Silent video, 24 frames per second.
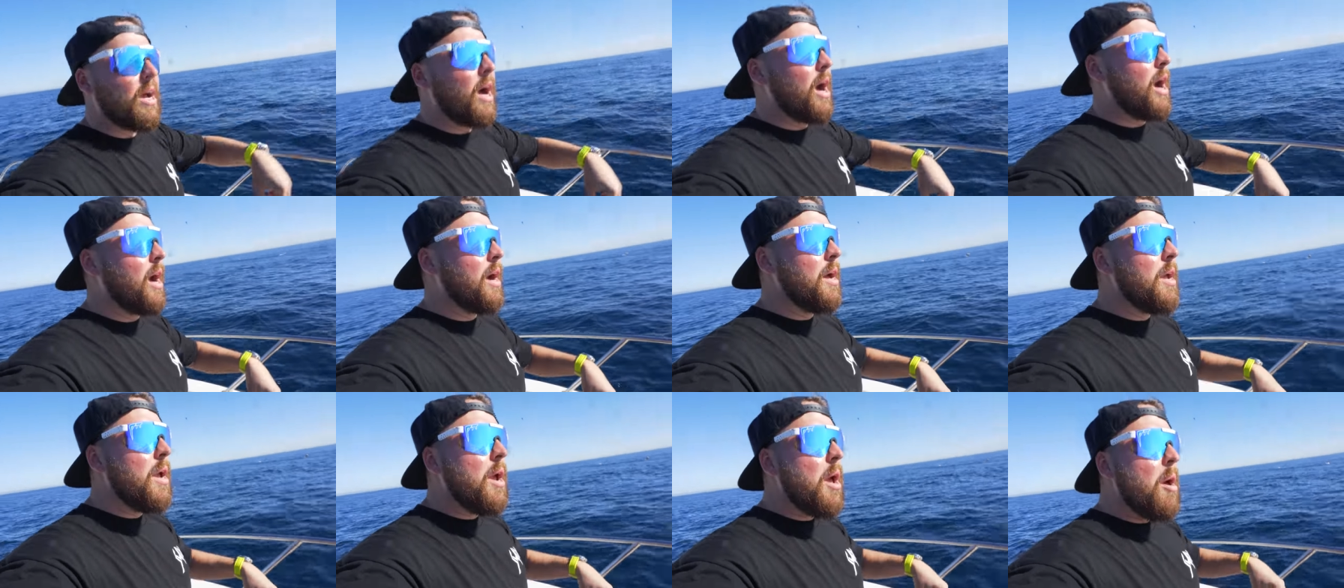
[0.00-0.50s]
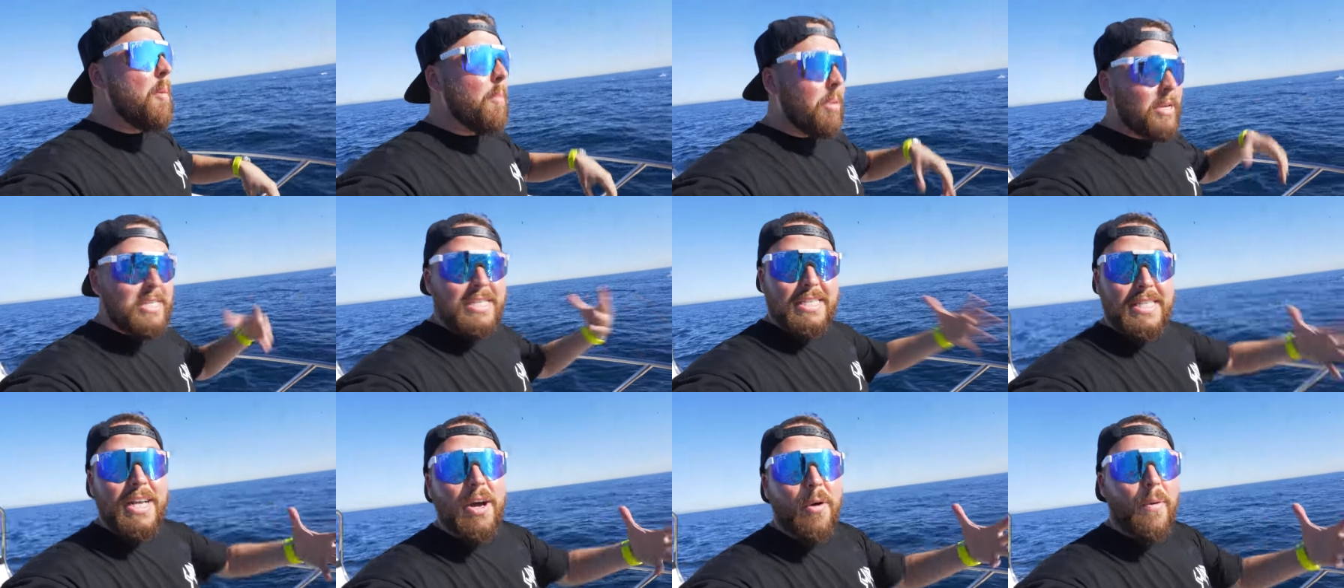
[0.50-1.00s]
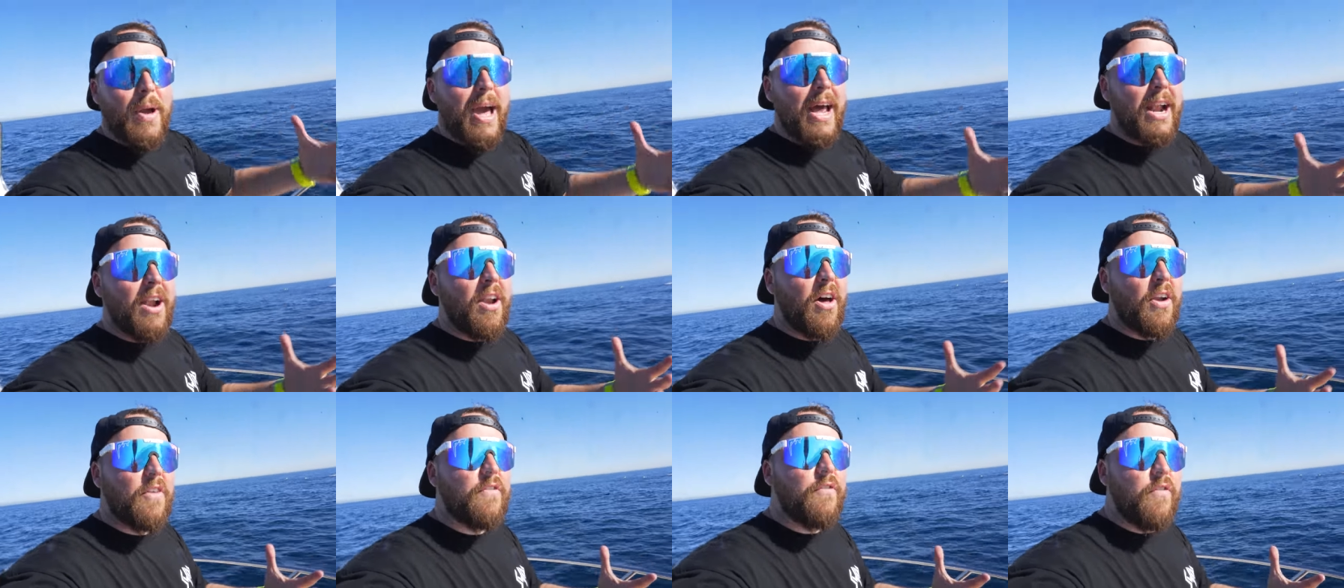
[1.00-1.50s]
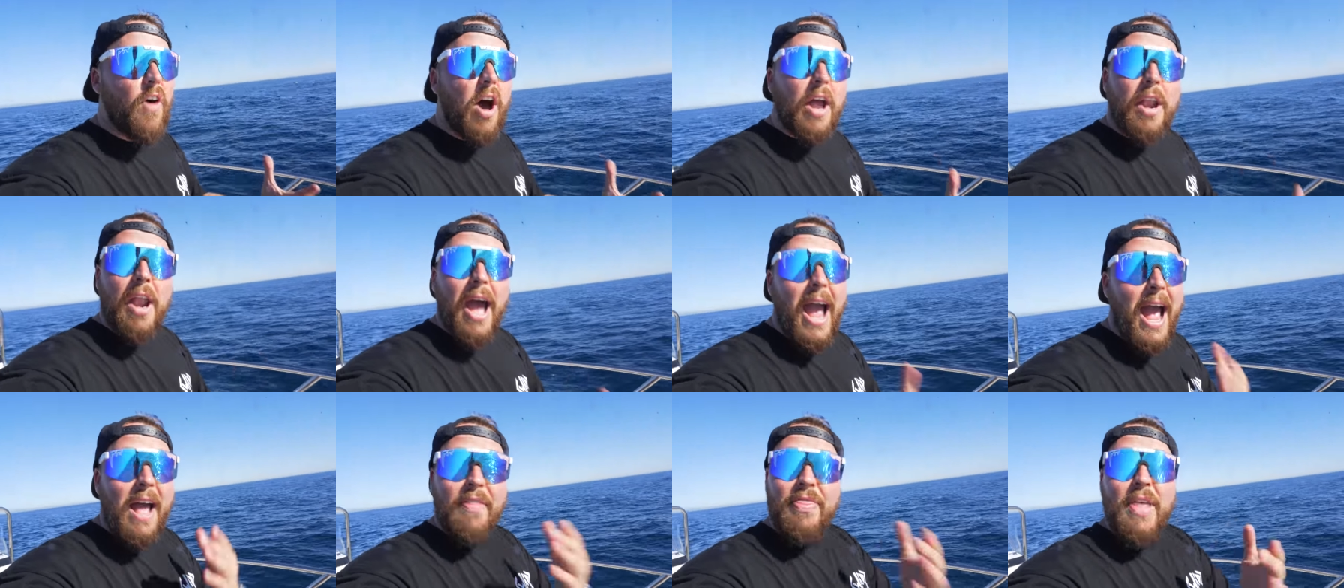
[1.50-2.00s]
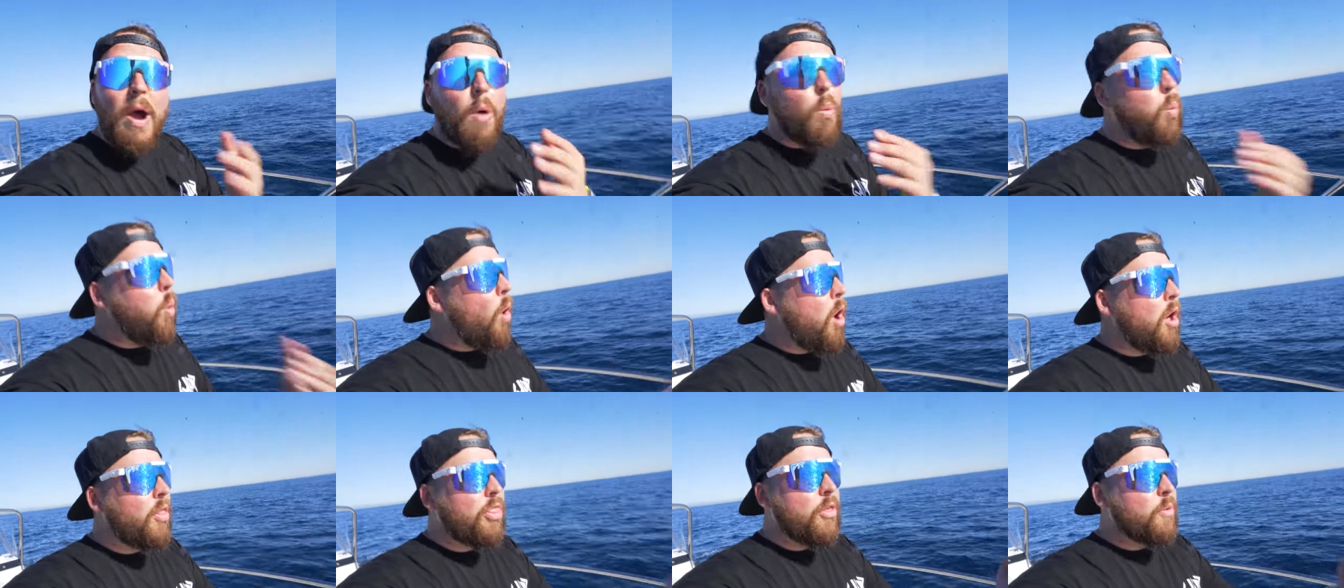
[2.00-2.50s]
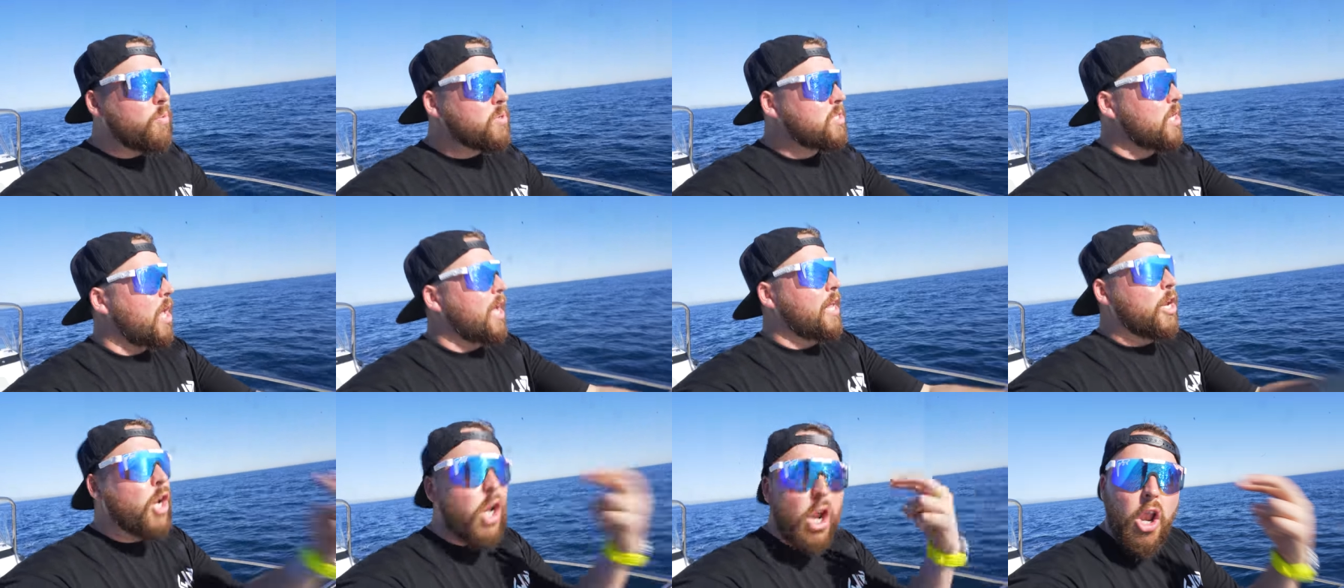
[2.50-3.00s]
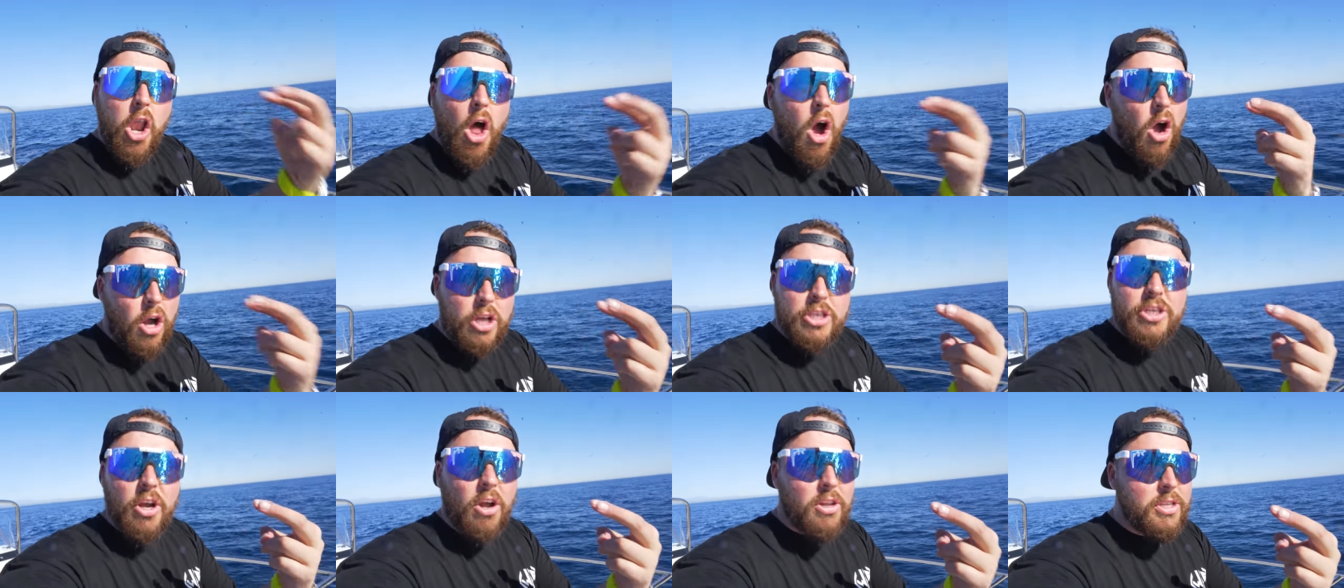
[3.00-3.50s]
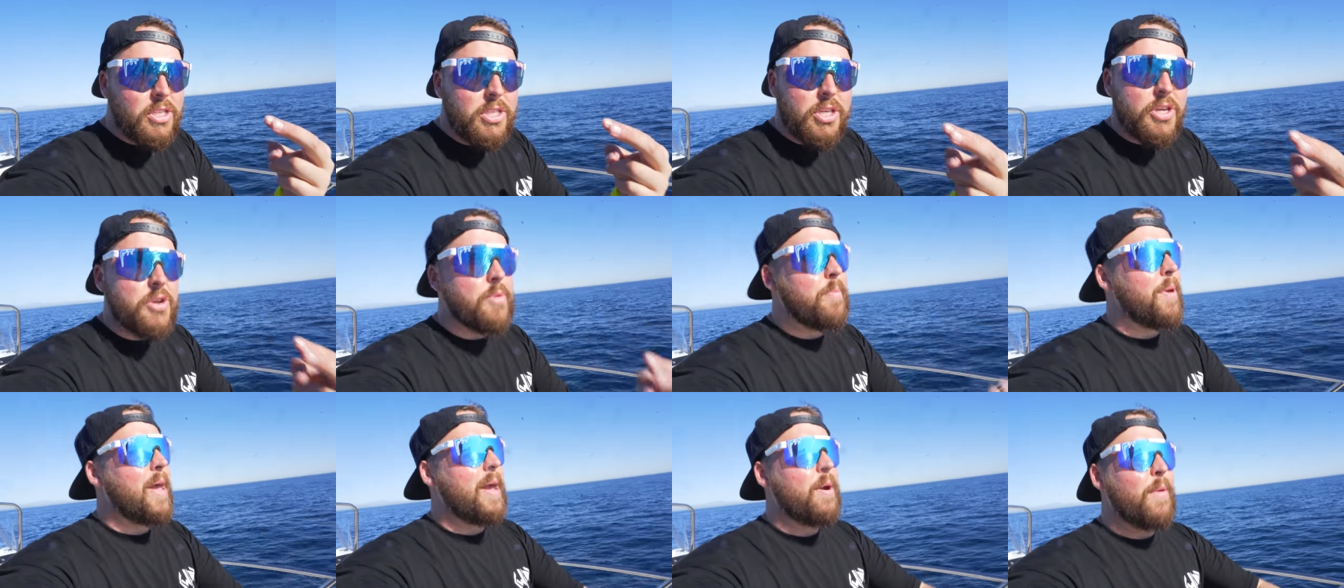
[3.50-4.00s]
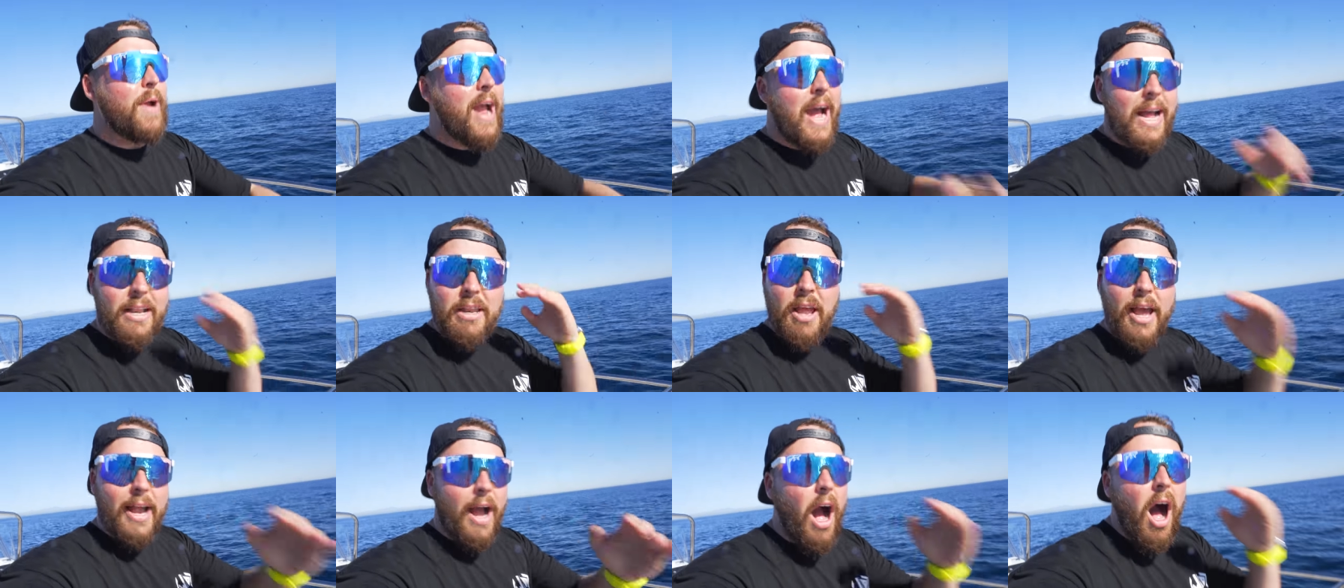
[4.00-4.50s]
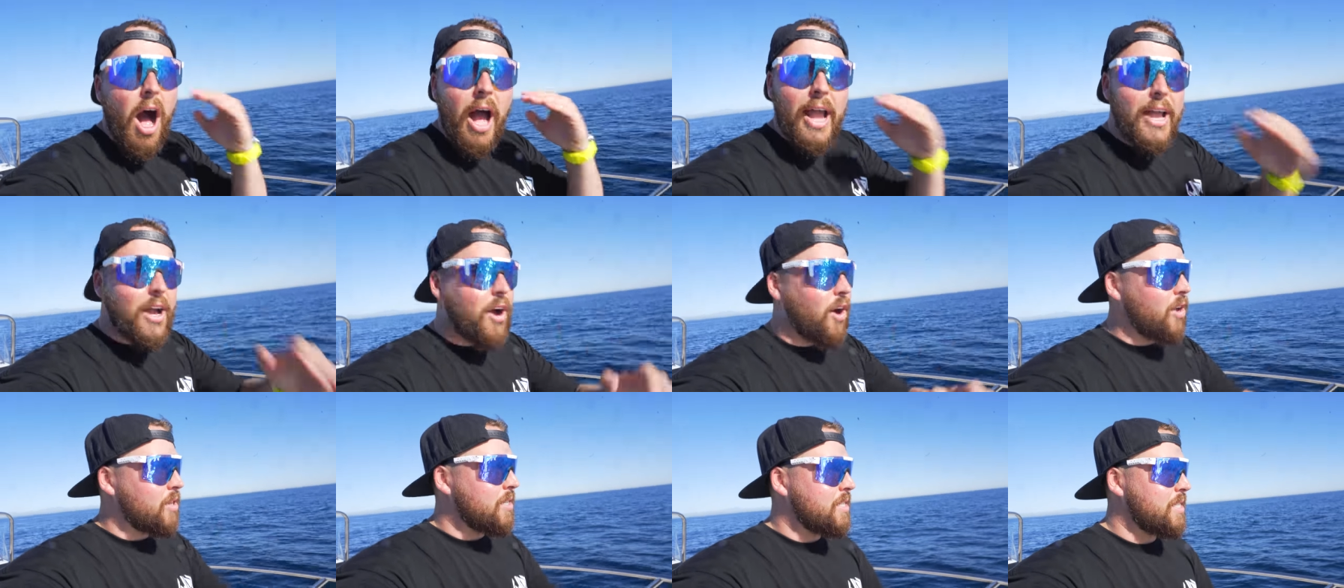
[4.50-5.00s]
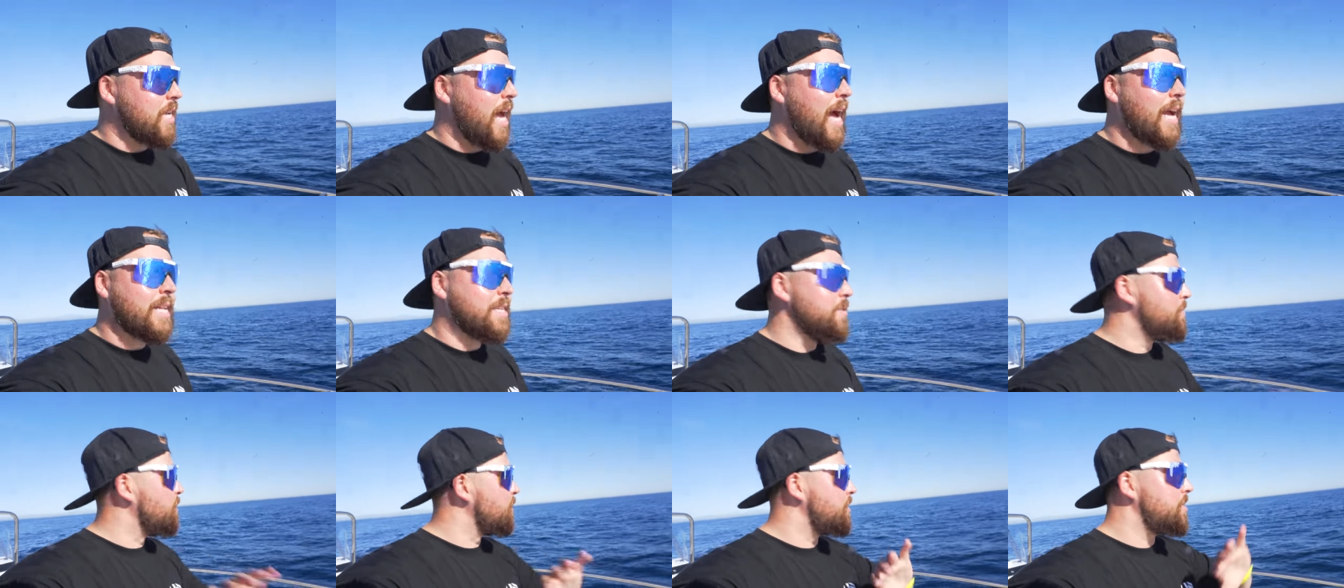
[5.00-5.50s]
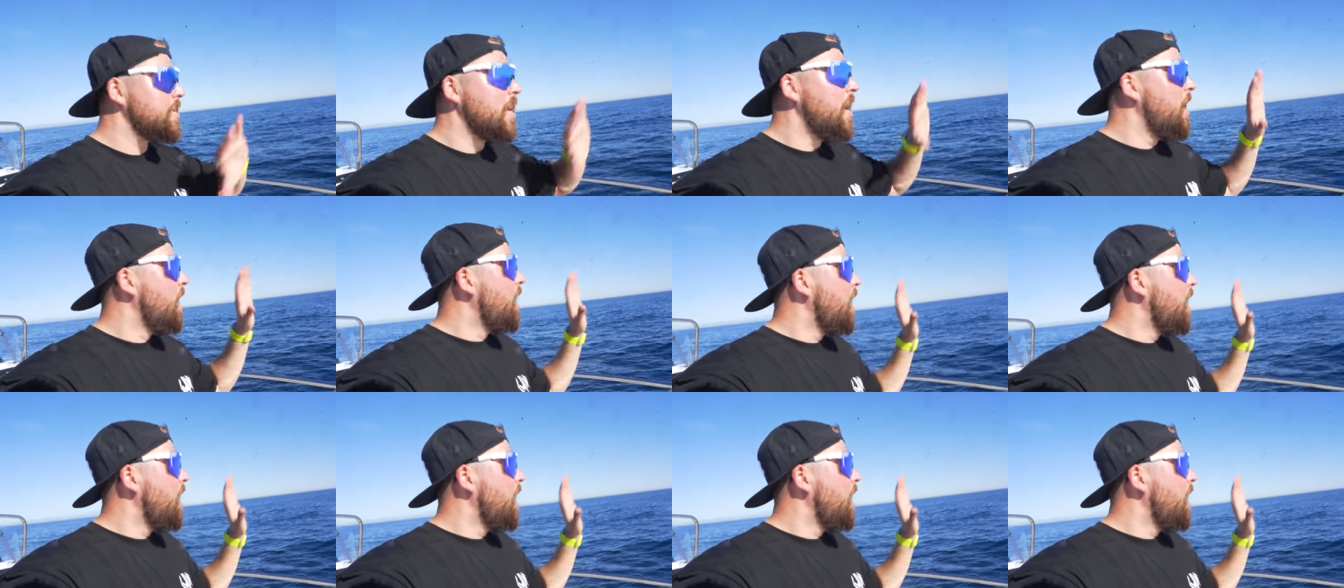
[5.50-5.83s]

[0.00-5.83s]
are, but still we had a lot of fun. I had that one that was like locked onto me. We had like eye contact. It was